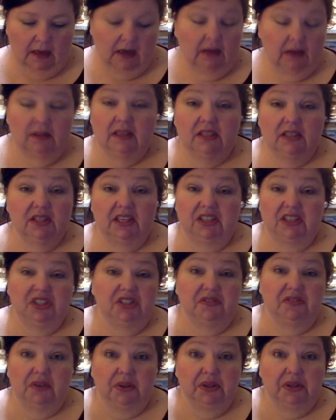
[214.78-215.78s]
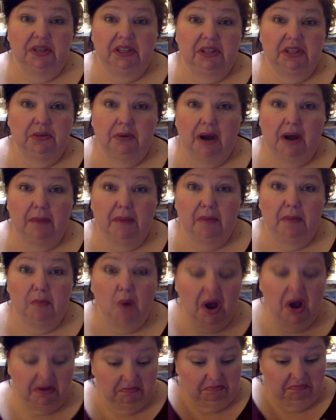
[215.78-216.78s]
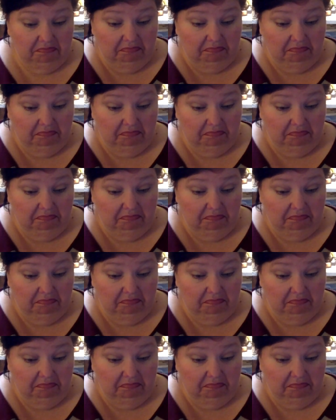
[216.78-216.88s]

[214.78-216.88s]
Unless they just felt the need to wrap up one.